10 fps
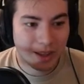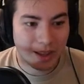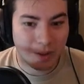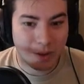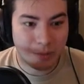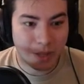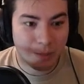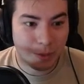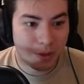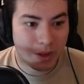1 play
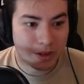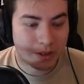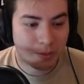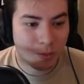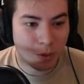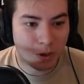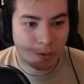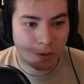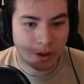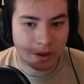point,
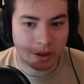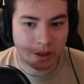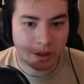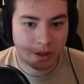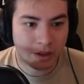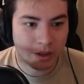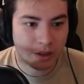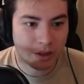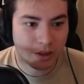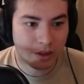1/1.
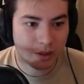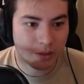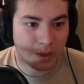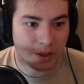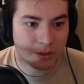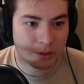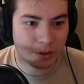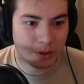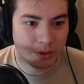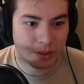Bell
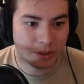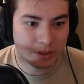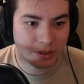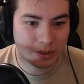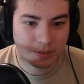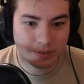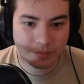Sword Lucius.